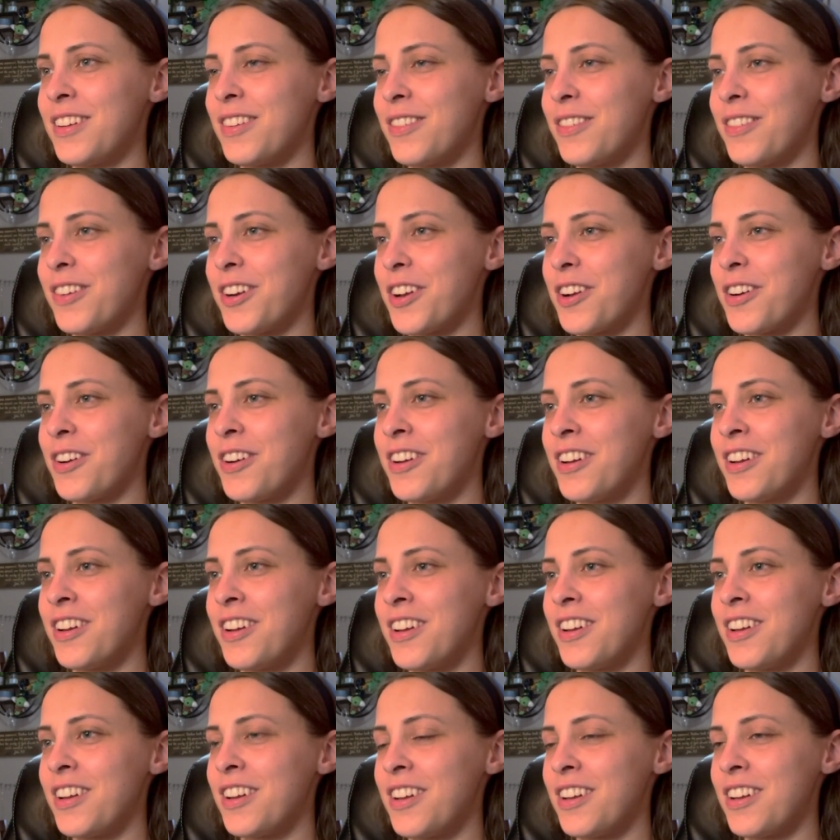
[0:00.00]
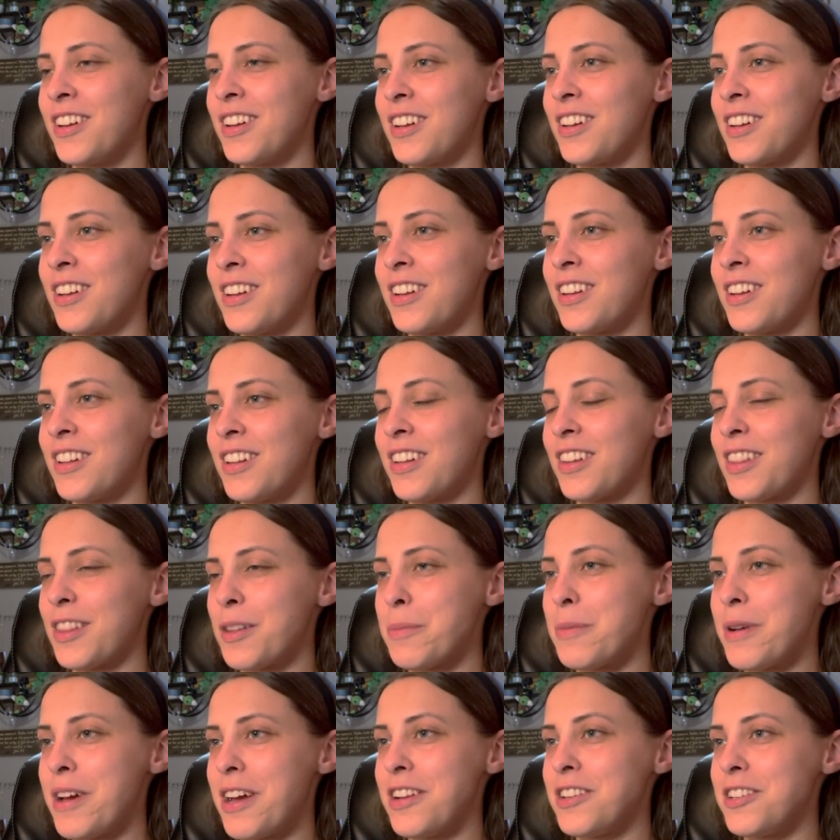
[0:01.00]
Where you go? Let the
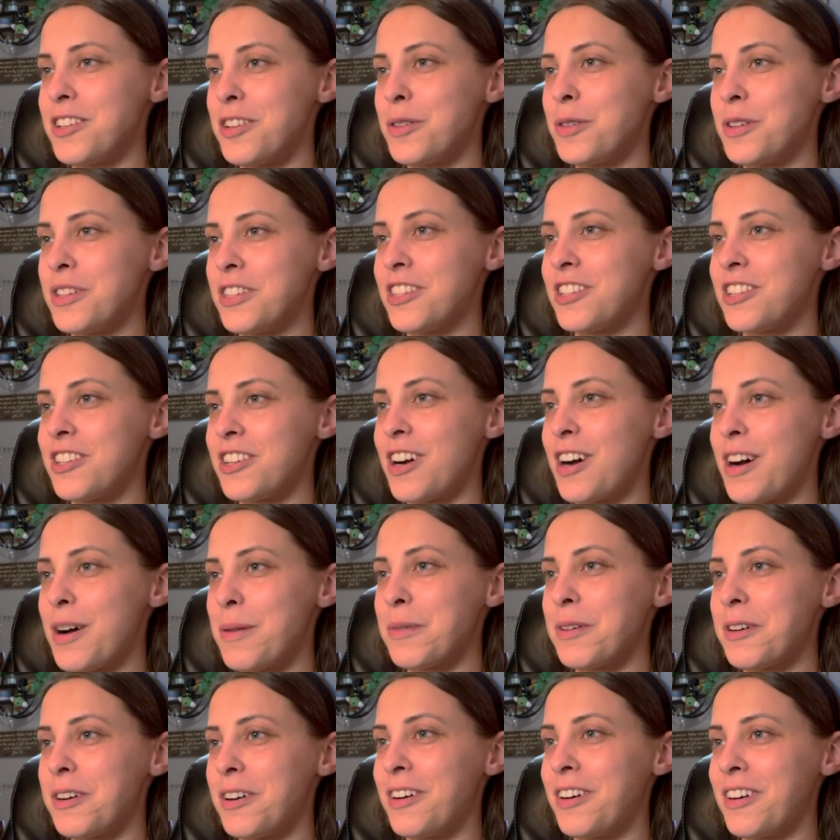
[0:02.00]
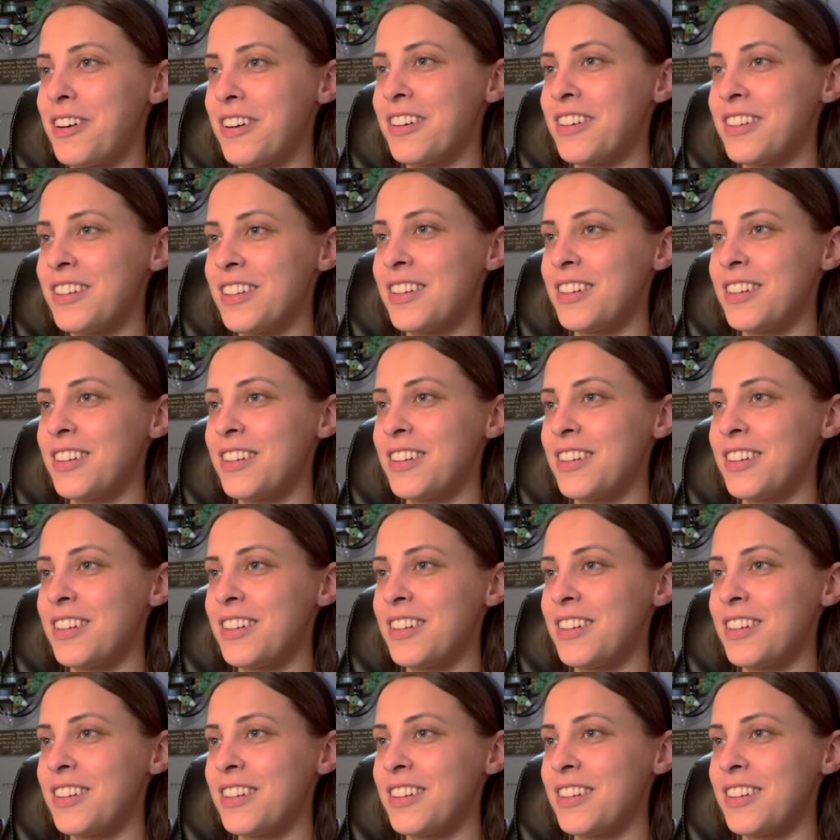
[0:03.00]
man do his job. Aw.